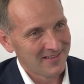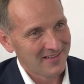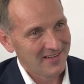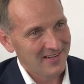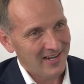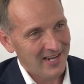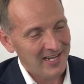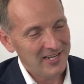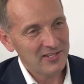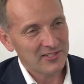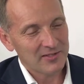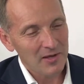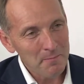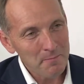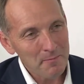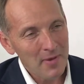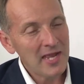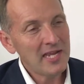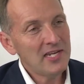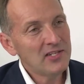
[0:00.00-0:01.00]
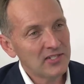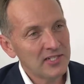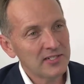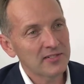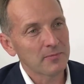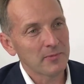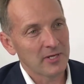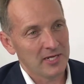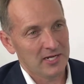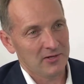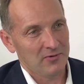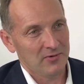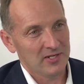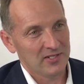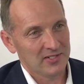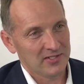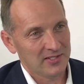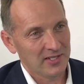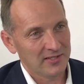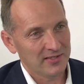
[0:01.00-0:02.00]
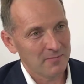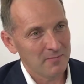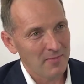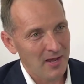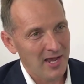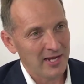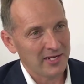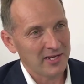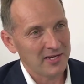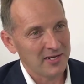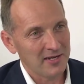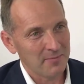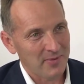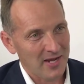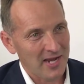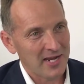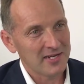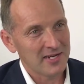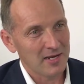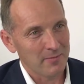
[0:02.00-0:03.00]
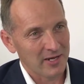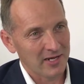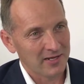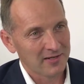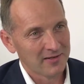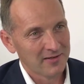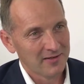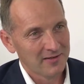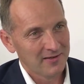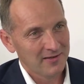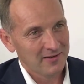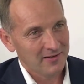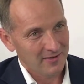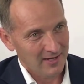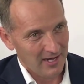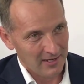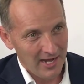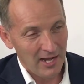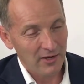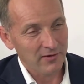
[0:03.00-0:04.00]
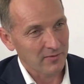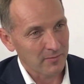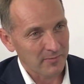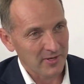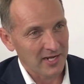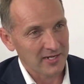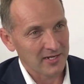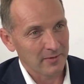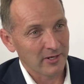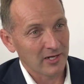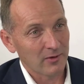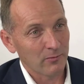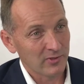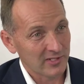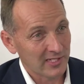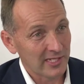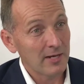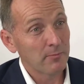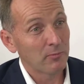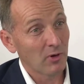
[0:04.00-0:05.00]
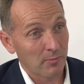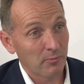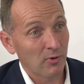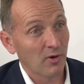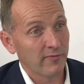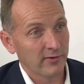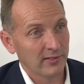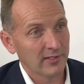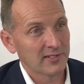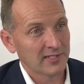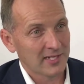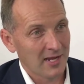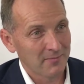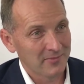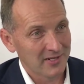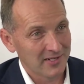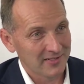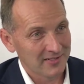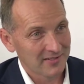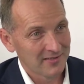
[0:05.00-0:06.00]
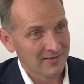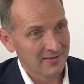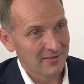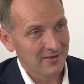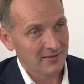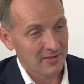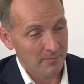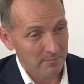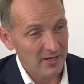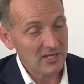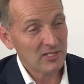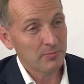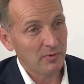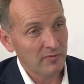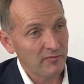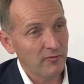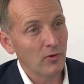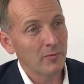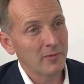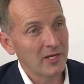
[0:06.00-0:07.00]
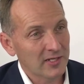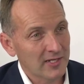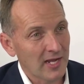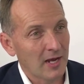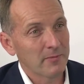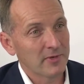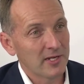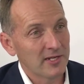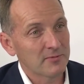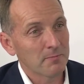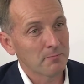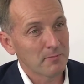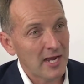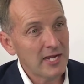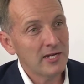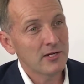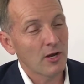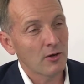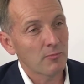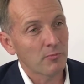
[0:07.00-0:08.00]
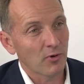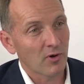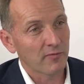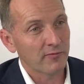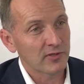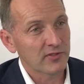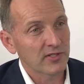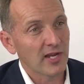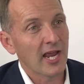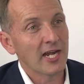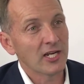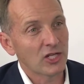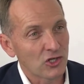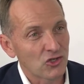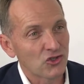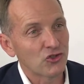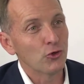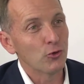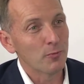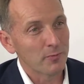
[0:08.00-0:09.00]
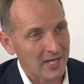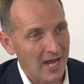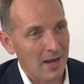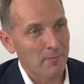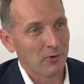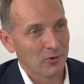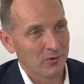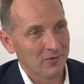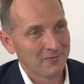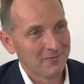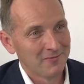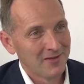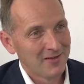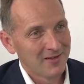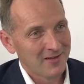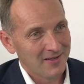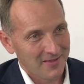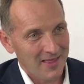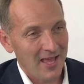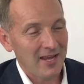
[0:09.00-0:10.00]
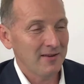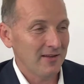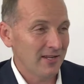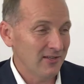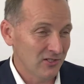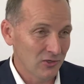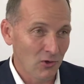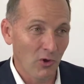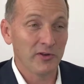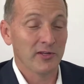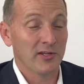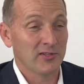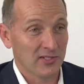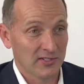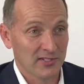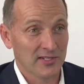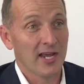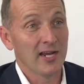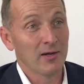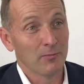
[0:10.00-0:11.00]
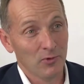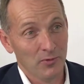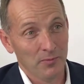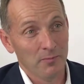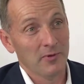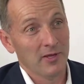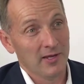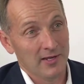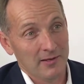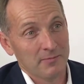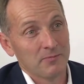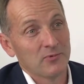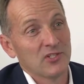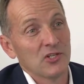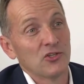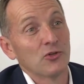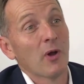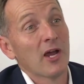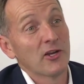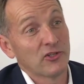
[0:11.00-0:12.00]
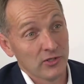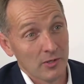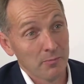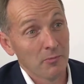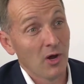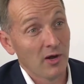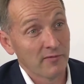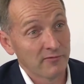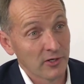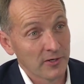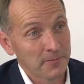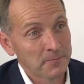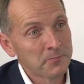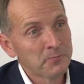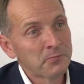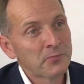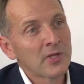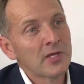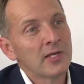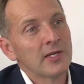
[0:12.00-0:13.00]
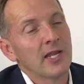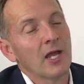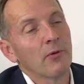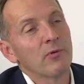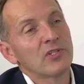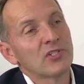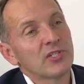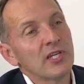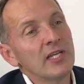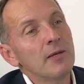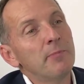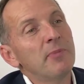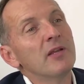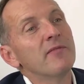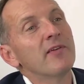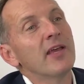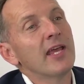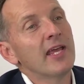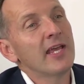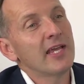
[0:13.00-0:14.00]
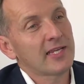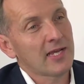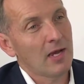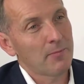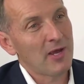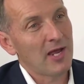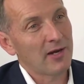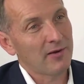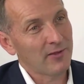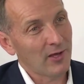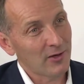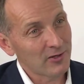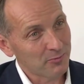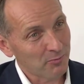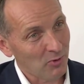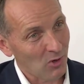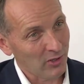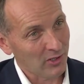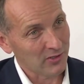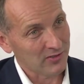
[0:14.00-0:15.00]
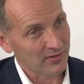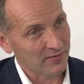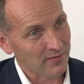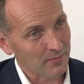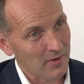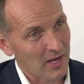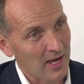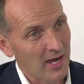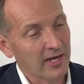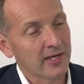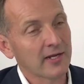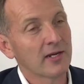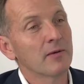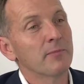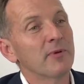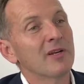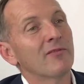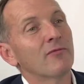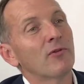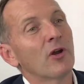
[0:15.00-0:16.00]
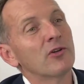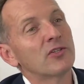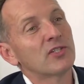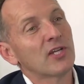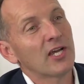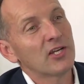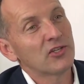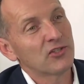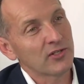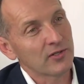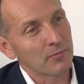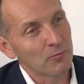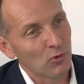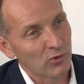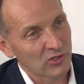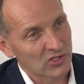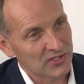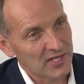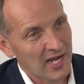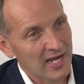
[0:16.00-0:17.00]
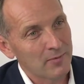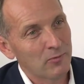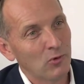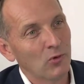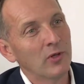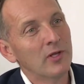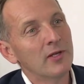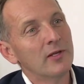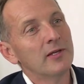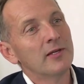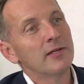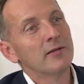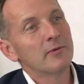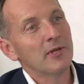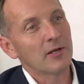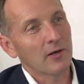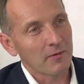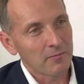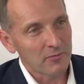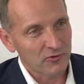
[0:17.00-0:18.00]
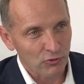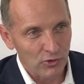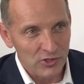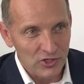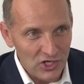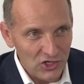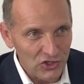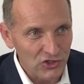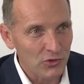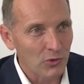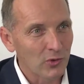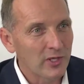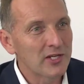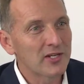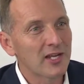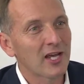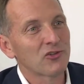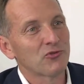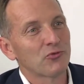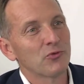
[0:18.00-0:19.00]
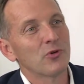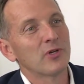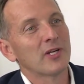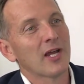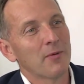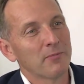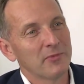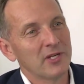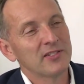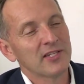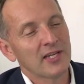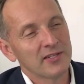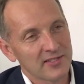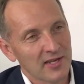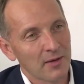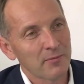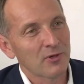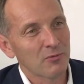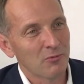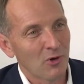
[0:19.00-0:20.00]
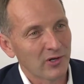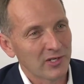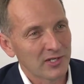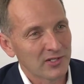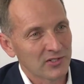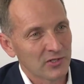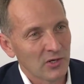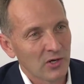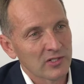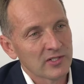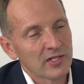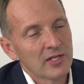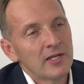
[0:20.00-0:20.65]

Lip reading: It is amazing to me, Chris, that the market in a pandemic and out of a pandemic was led by profitless companies. The best performing companies made no profits and consumed capital. That is not a sustainable situation in my view. Now we're seeing a bit of air come out of those pockets of the market and a bit of rotation to more stable, you know, traditional industrial companies and some commodity stocks.